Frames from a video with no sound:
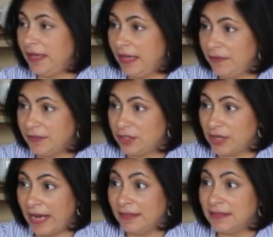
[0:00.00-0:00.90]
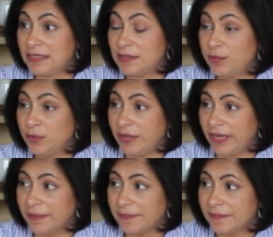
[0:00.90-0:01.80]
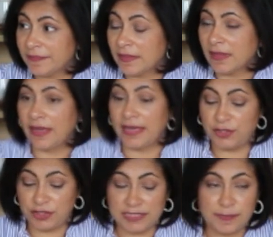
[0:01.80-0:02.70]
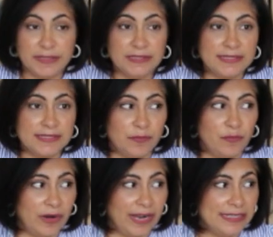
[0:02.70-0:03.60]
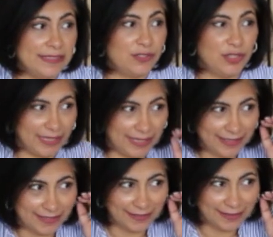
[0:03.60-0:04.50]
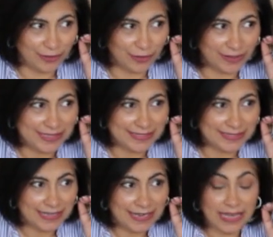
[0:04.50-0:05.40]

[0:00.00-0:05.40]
If a child is spooning and she spills some rice, she can hear the noise